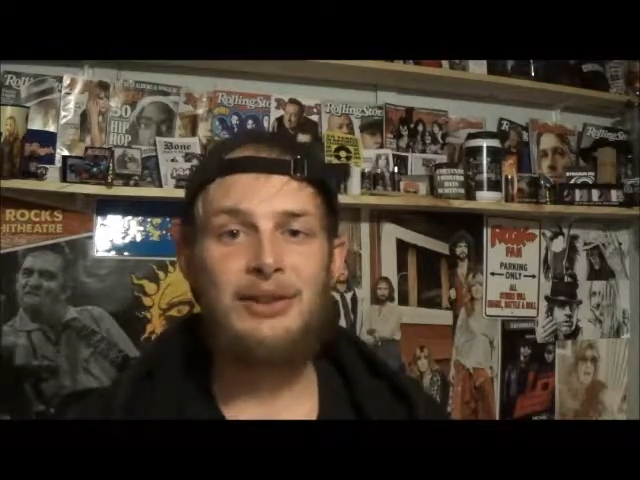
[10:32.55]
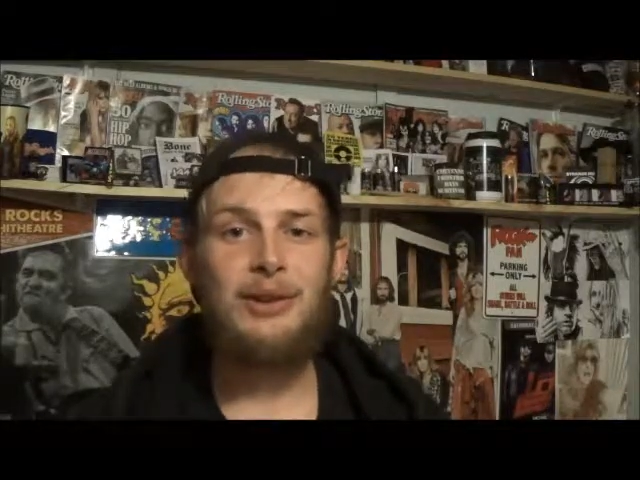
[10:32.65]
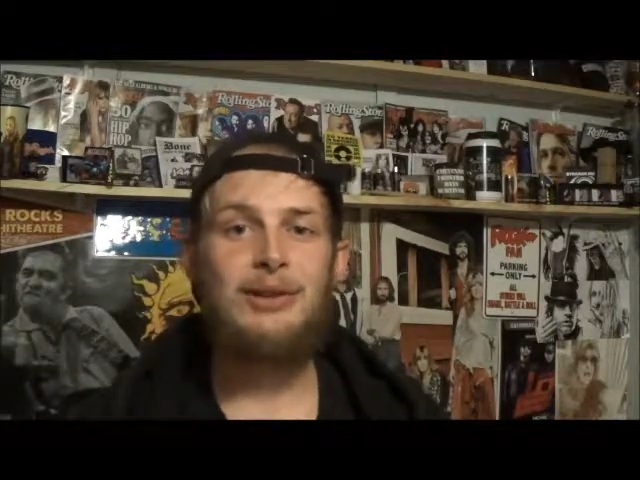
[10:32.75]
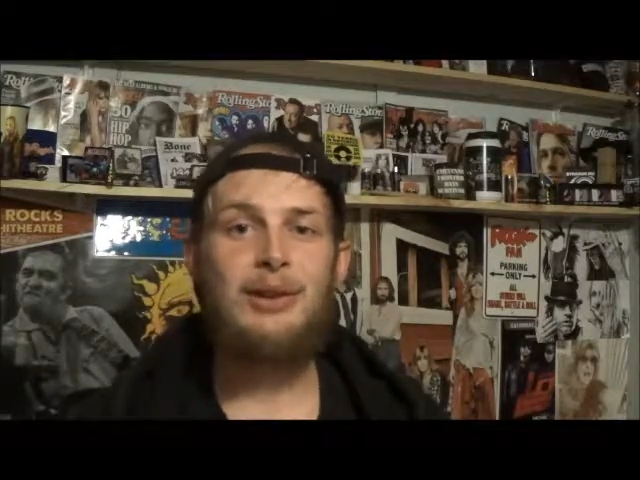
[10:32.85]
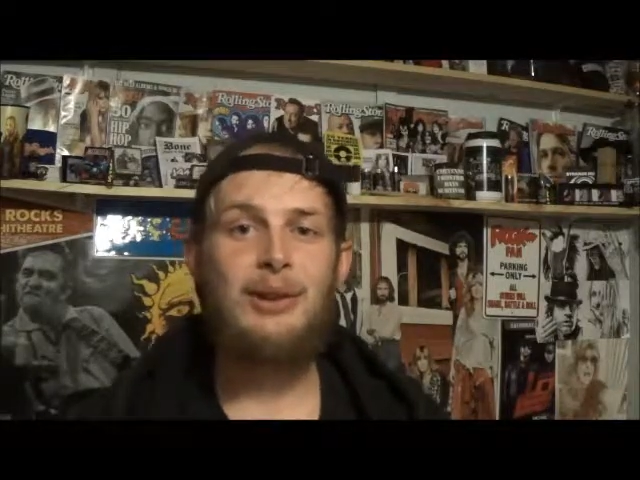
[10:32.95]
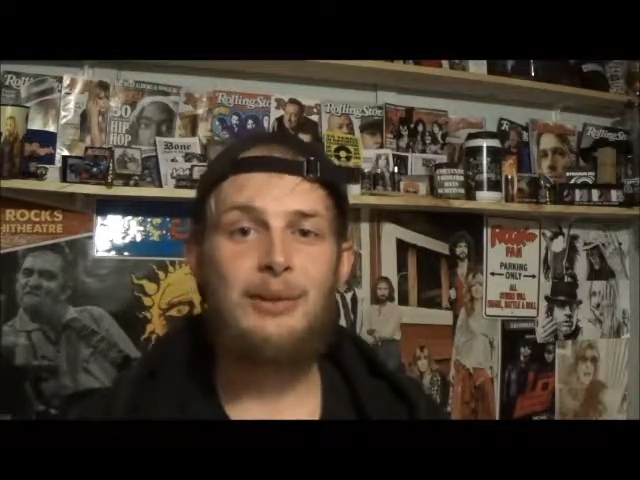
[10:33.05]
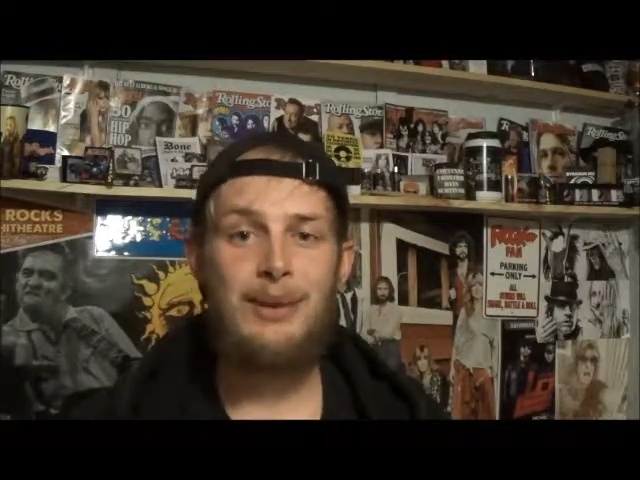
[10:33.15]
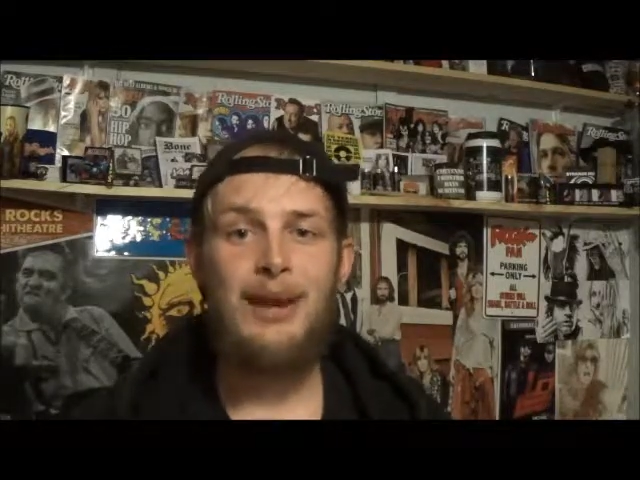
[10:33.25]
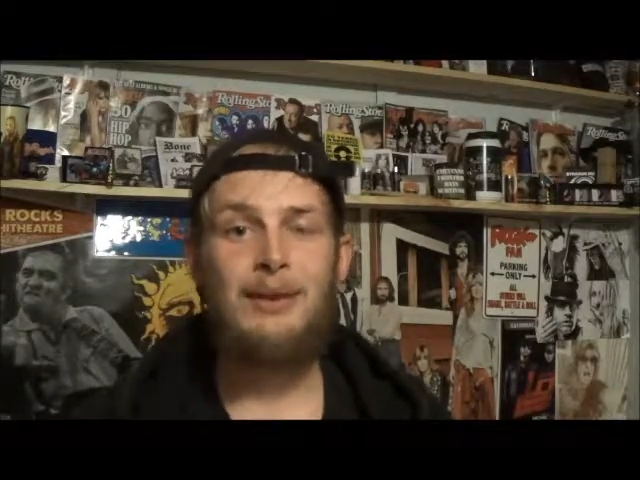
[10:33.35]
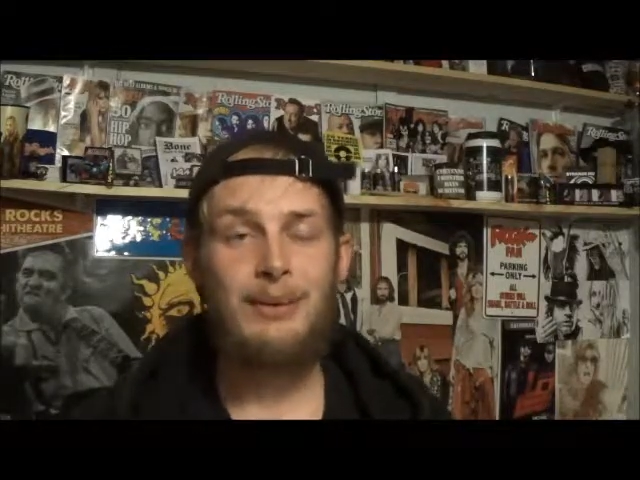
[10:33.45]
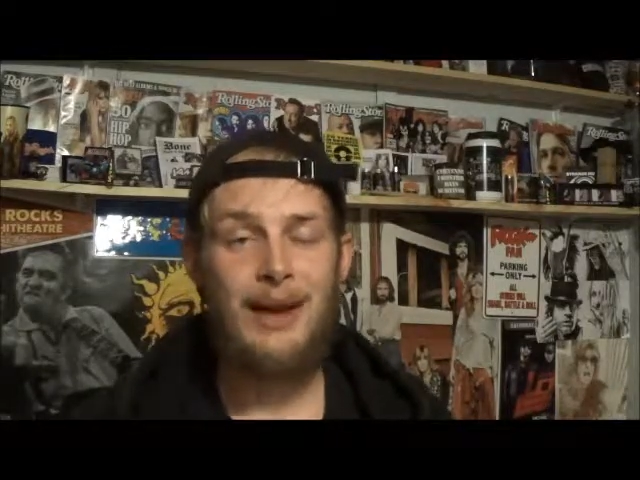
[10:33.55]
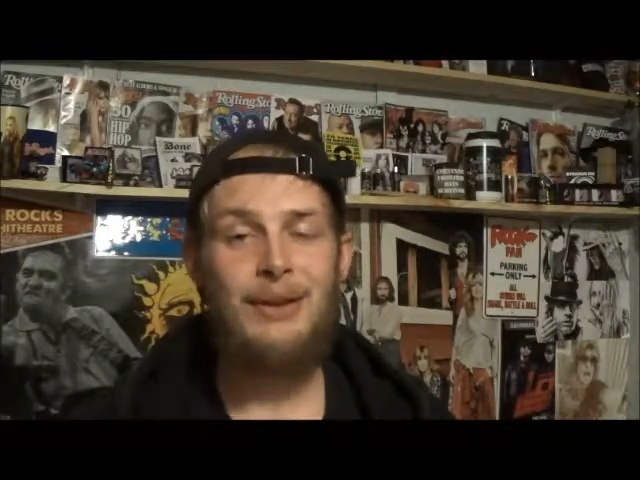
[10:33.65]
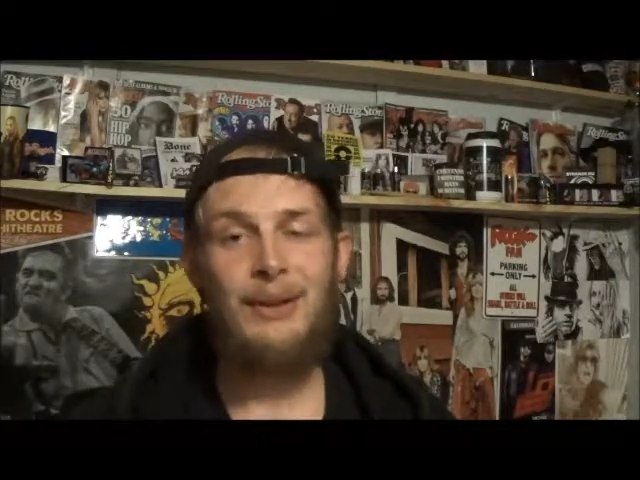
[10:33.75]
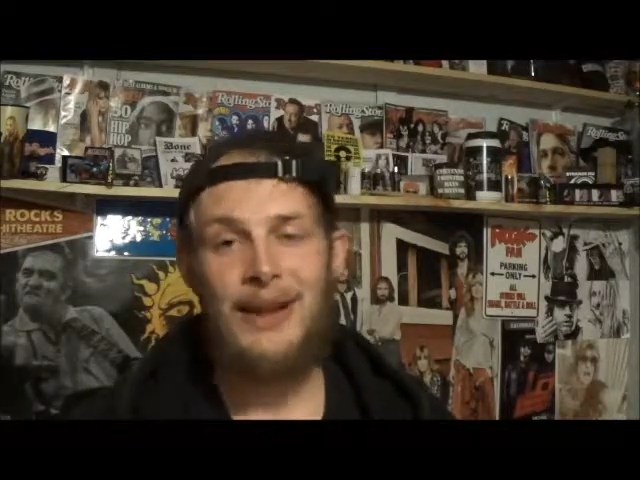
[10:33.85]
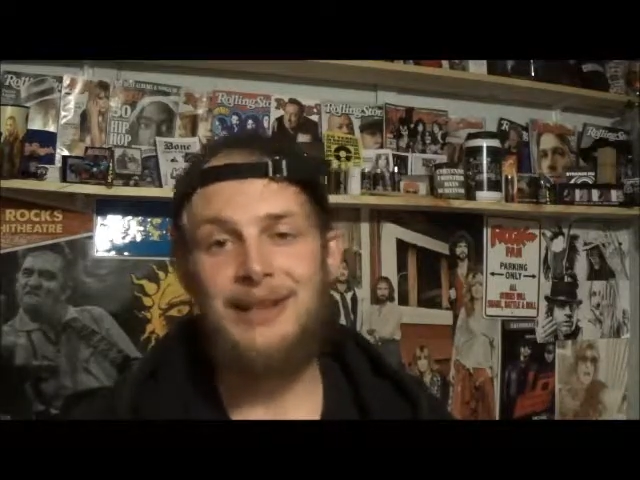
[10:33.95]
sure to,
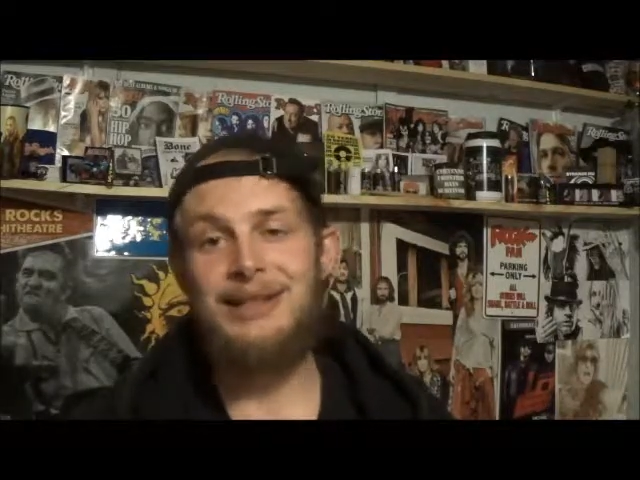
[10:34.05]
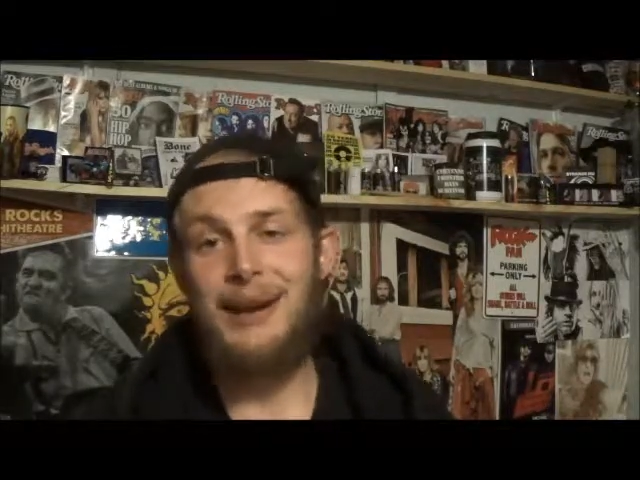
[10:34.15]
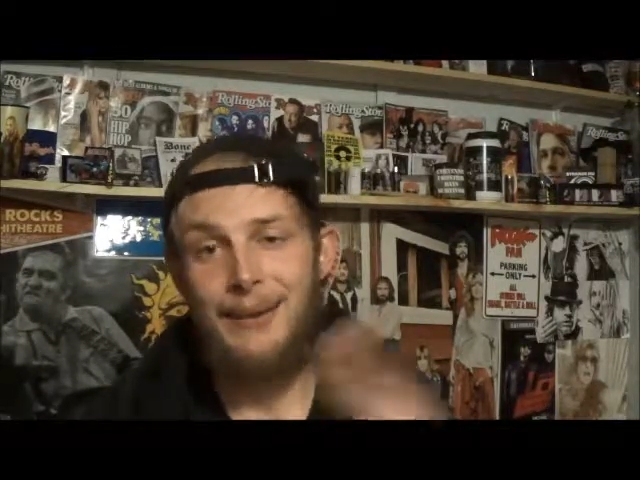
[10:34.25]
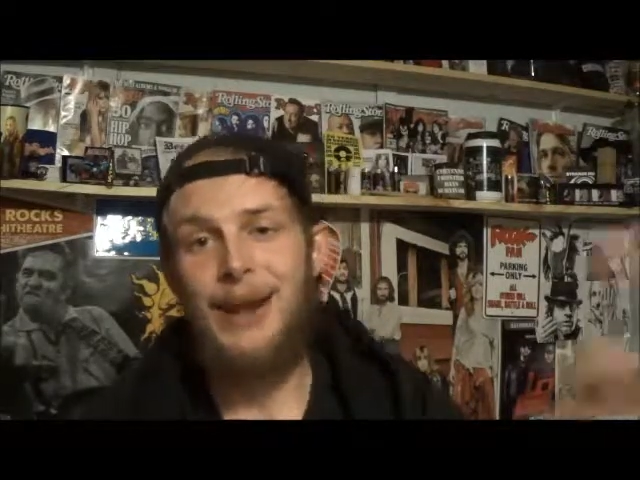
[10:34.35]
nonetheless,